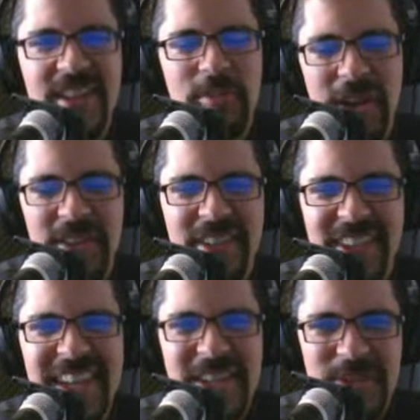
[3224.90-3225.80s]
well, it's
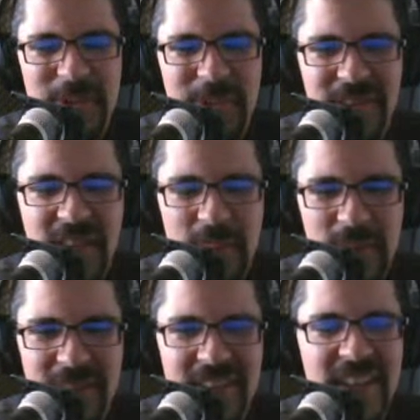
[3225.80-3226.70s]
a hint for what's
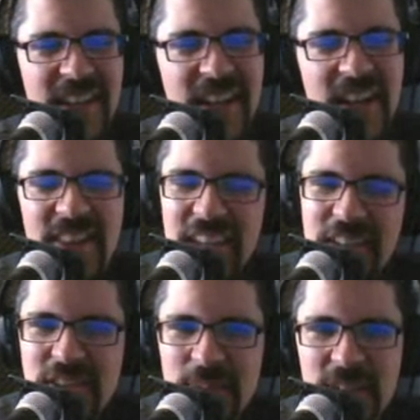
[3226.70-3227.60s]
coming. But
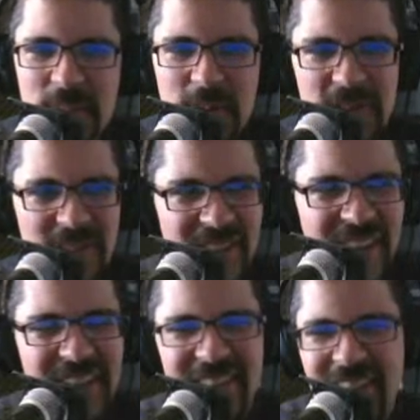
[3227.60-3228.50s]
thank you so much, brother. A
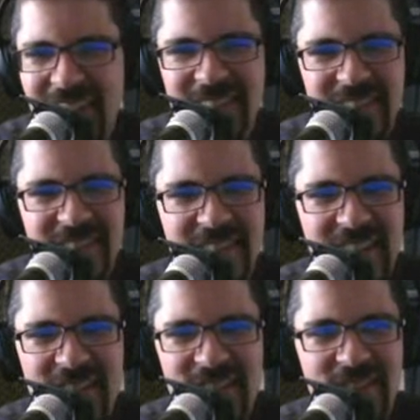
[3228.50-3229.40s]
lot of good
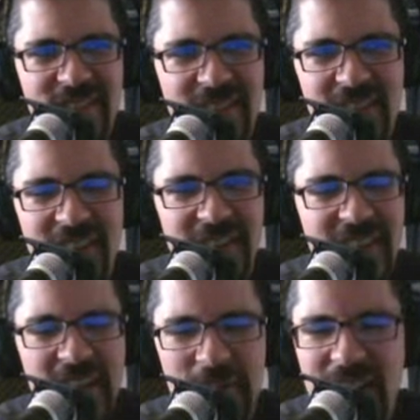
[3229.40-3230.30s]
connections here.
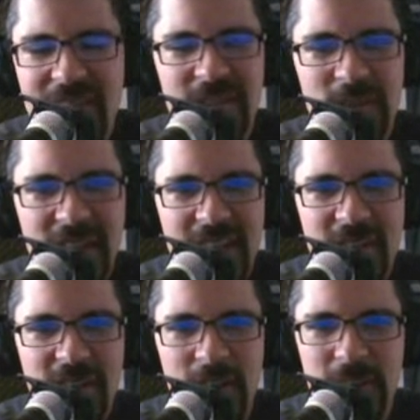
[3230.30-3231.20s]
Can't even look at it
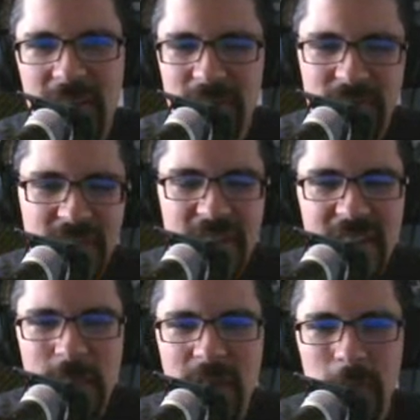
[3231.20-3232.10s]
all, but you
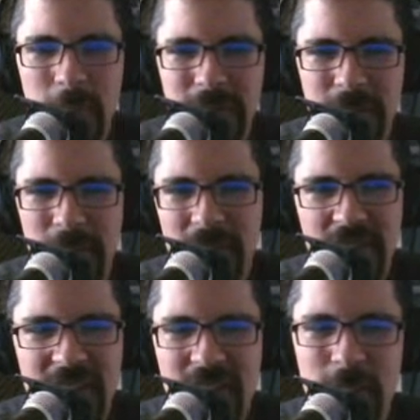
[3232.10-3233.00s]
got the ball rolling for us.
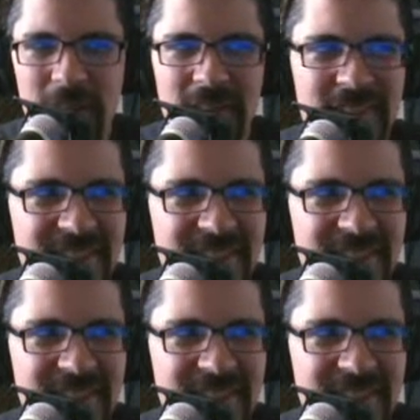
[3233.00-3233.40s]
Thank you, brother.